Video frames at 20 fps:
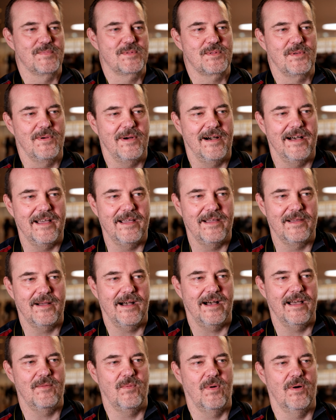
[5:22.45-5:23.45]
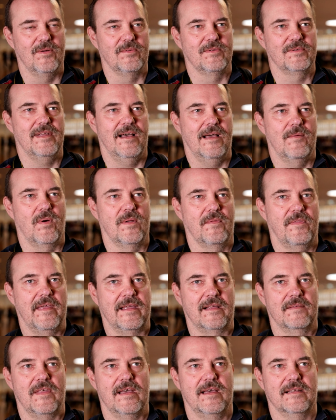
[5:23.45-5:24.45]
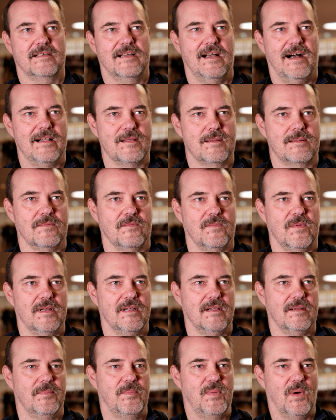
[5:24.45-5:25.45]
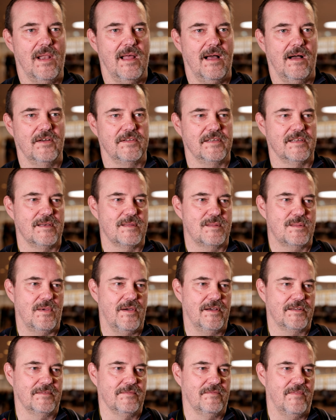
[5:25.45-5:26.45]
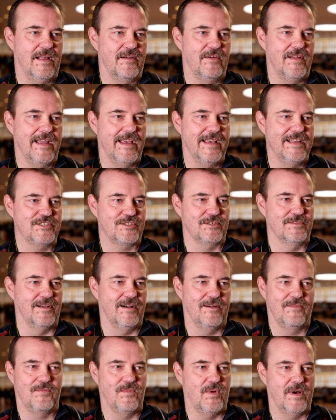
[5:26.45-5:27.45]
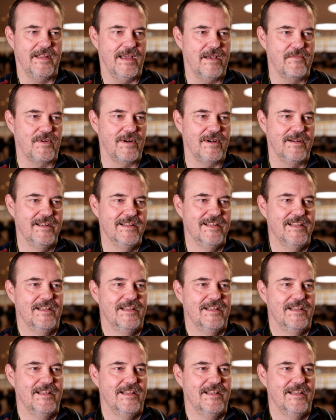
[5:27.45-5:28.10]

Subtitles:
So I won't think that Carlsen will pull out a certain variation of whatever